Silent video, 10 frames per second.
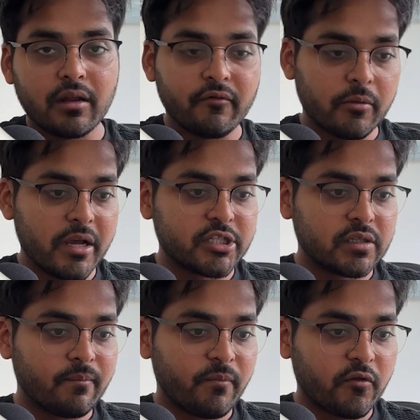
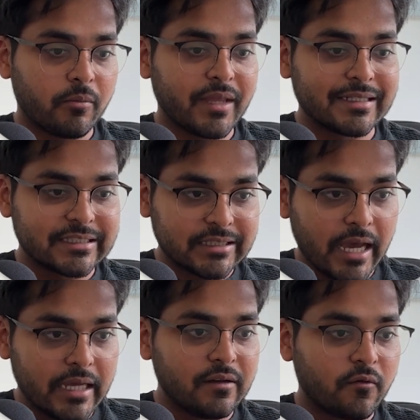information from that
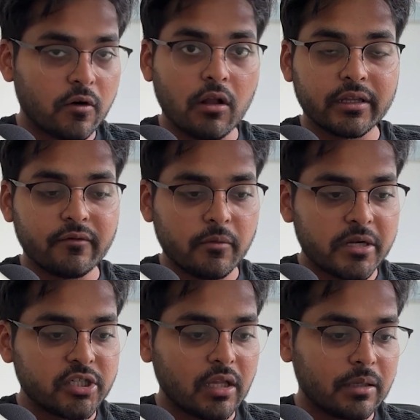site for all the
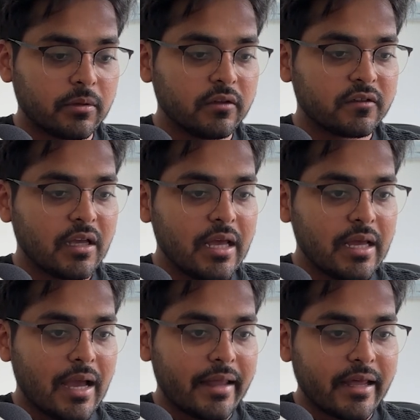information labels
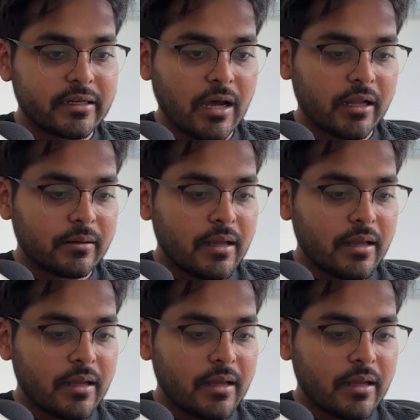and hit done.